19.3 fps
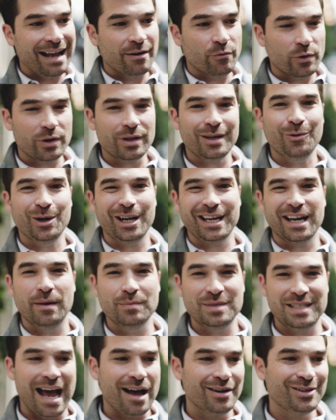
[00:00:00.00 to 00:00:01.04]
and really what it
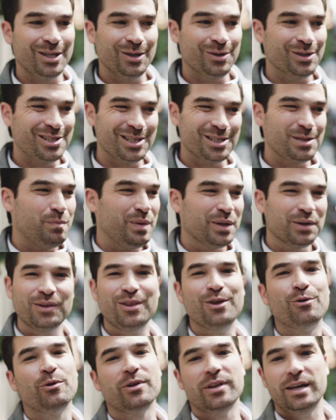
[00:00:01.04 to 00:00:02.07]
comes down to is just build
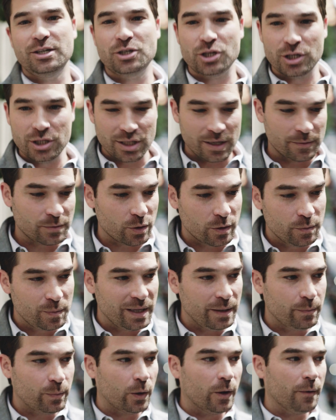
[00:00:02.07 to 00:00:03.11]
the relationships with
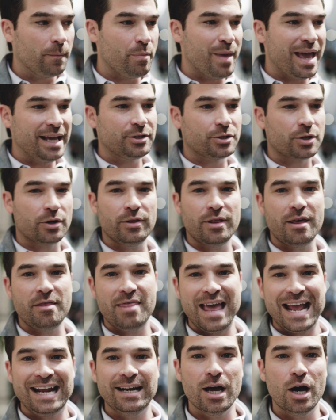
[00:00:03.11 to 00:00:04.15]
people, make sure
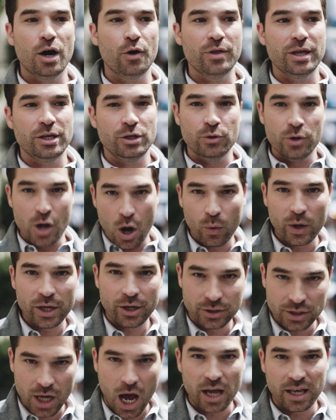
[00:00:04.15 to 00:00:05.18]
that they know that you know what
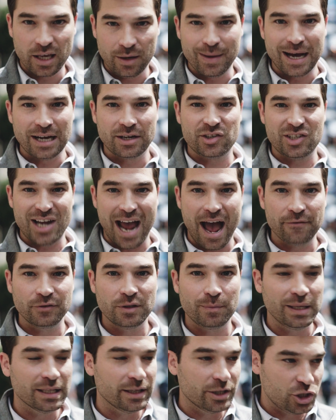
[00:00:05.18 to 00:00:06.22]
you're talking about, because you have
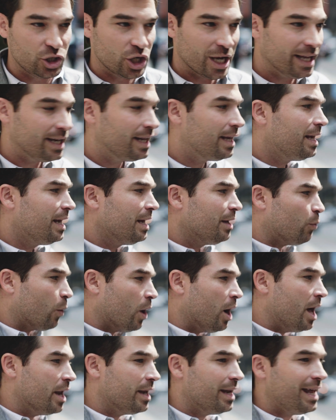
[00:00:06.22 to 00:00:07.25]
to be legit,
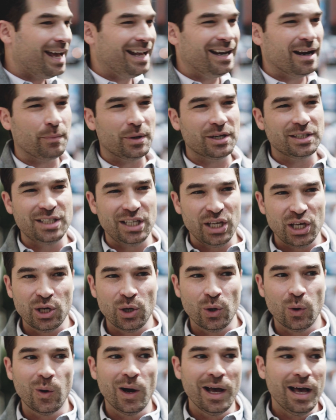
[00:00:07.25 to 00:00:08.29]
one. And number
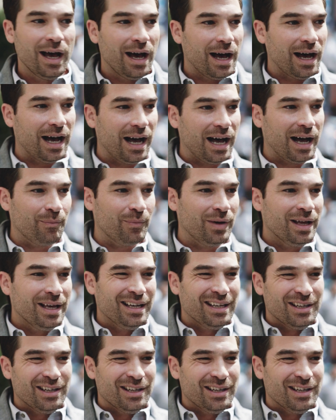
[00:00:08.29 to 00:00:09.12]
two, um,